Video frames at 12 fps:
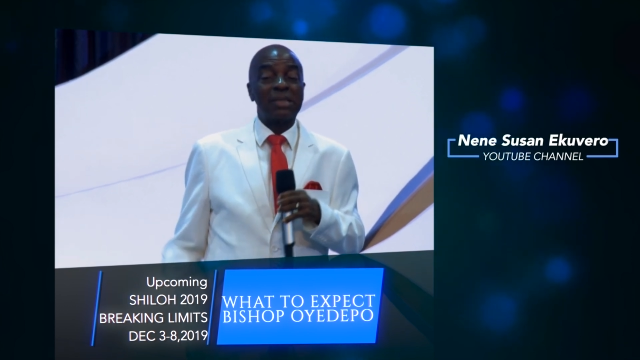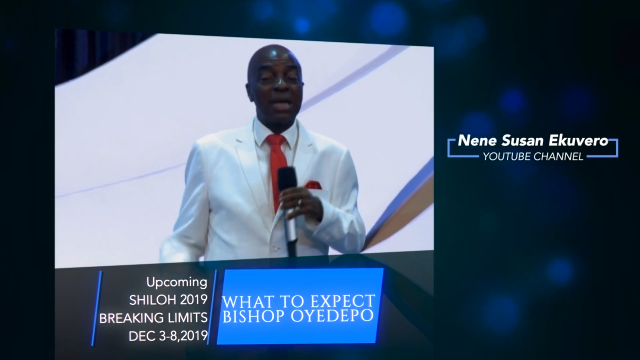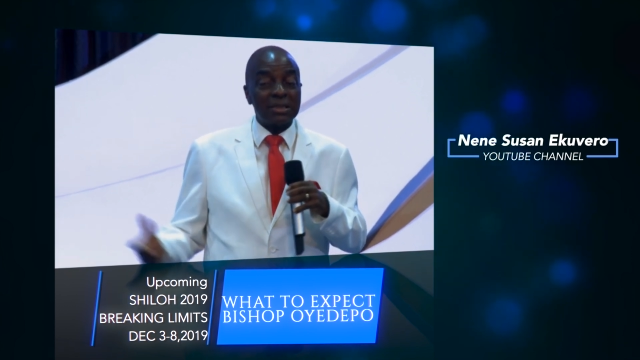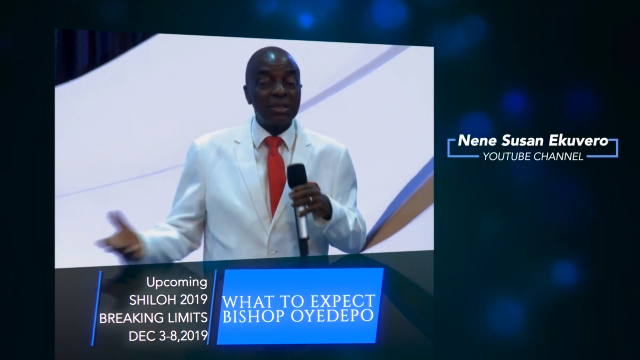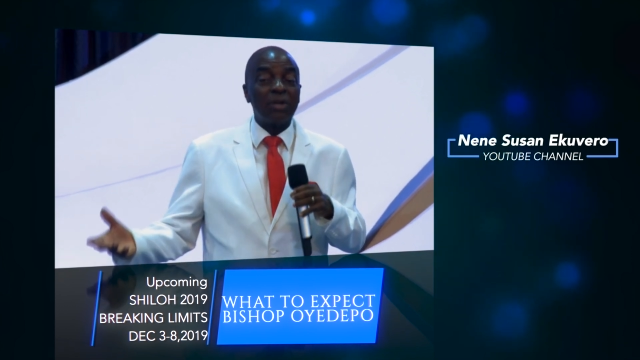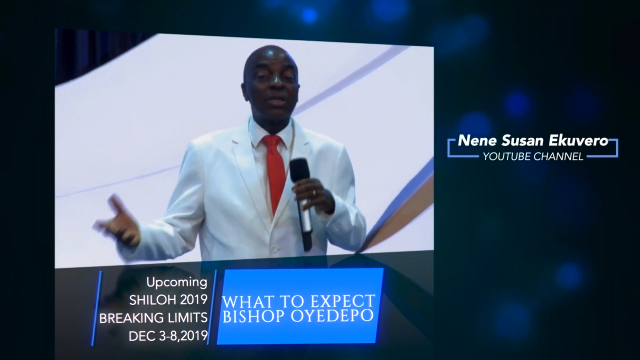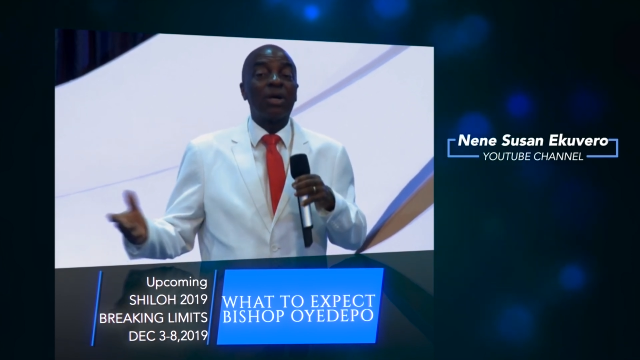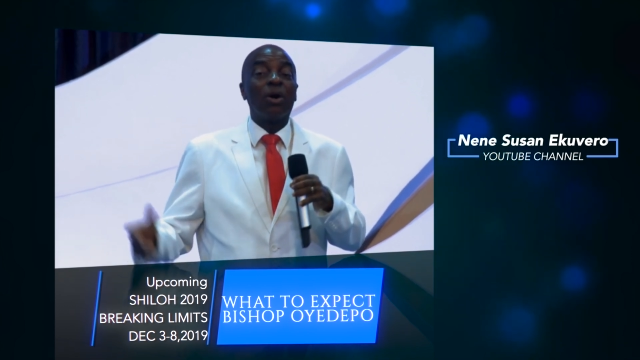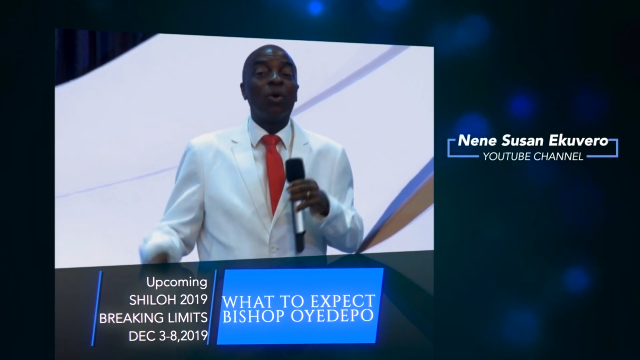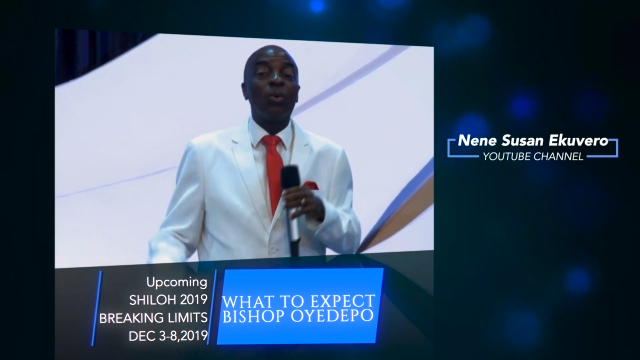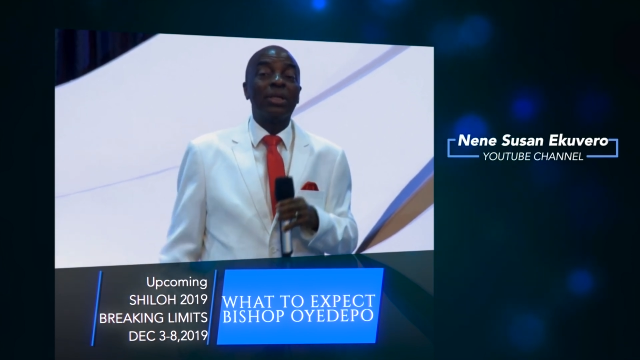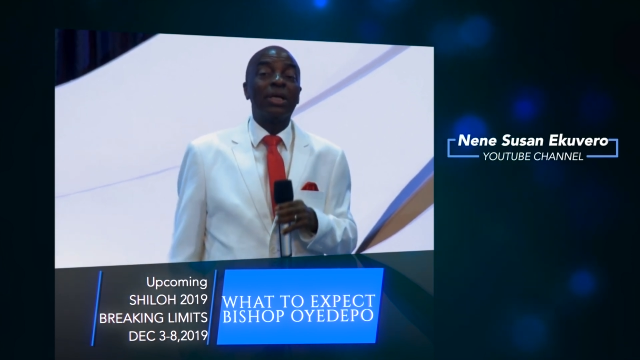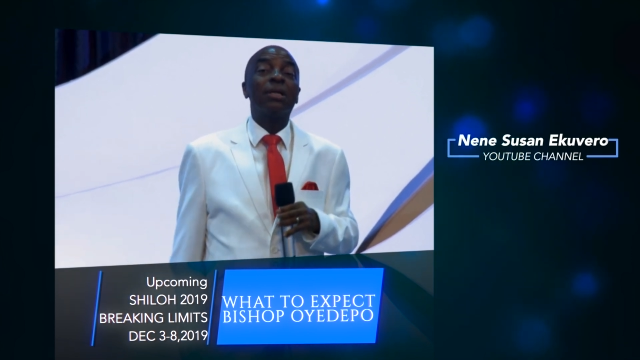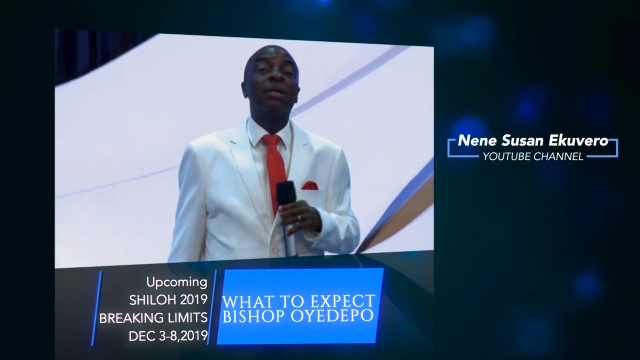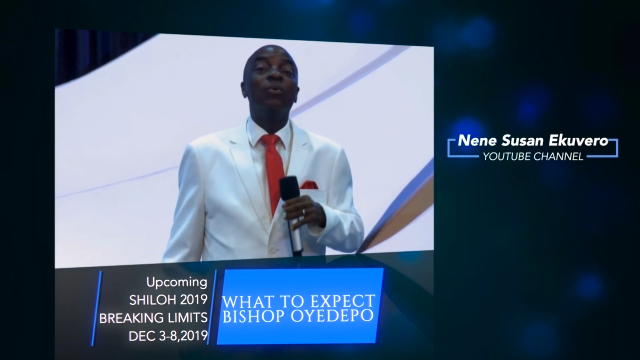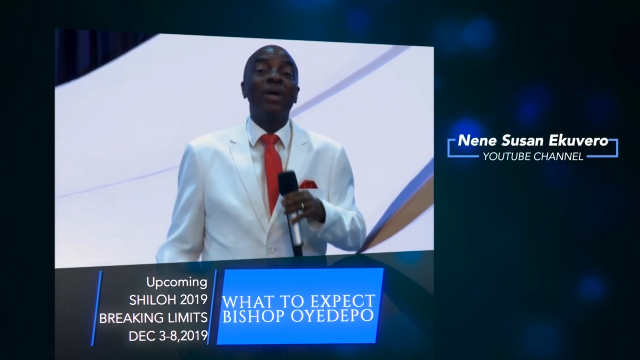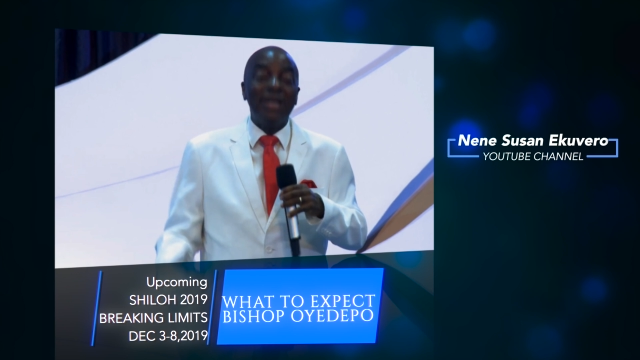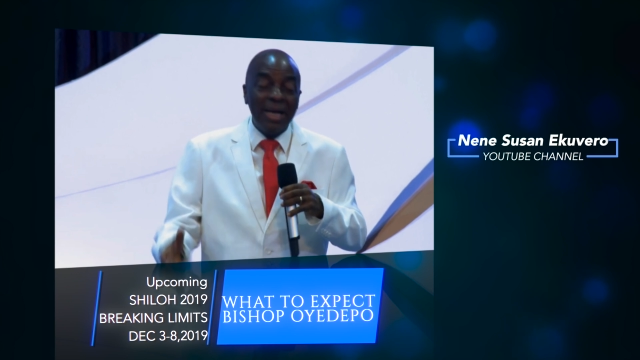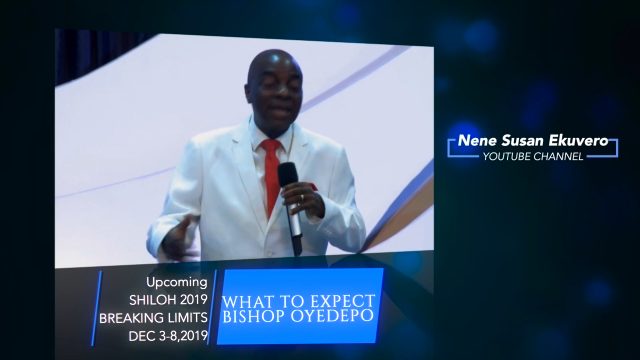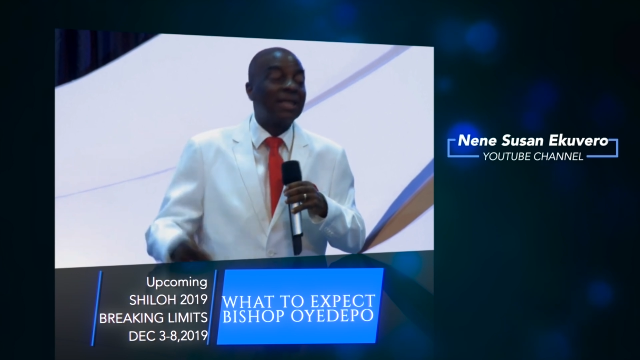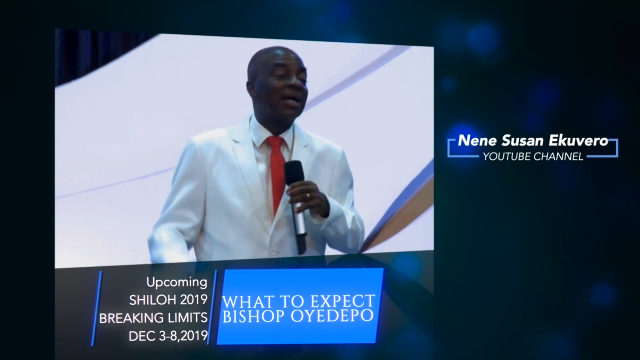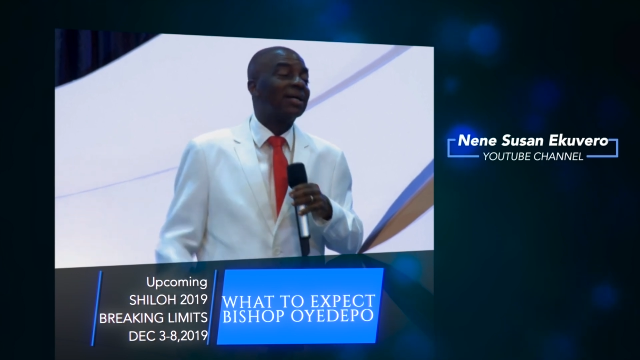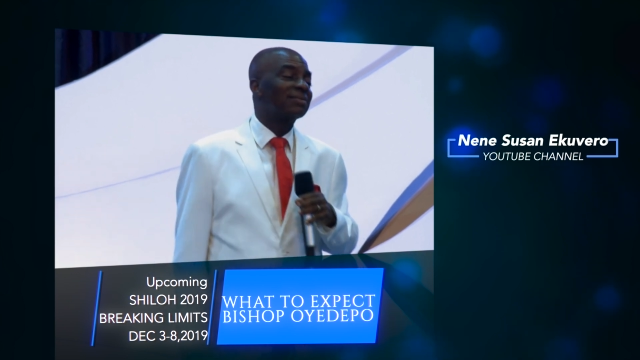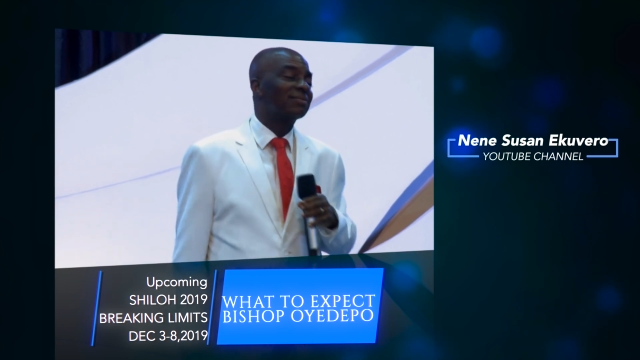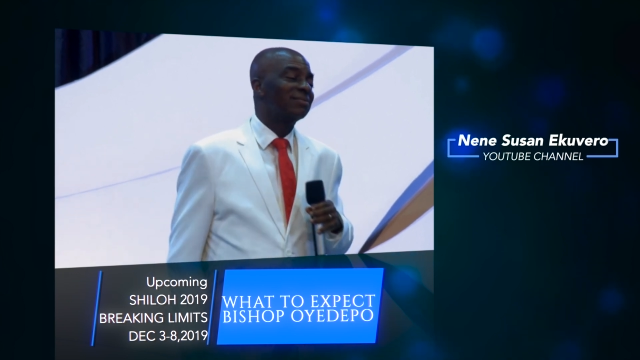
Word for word: there's nothing wrong with it. We need that.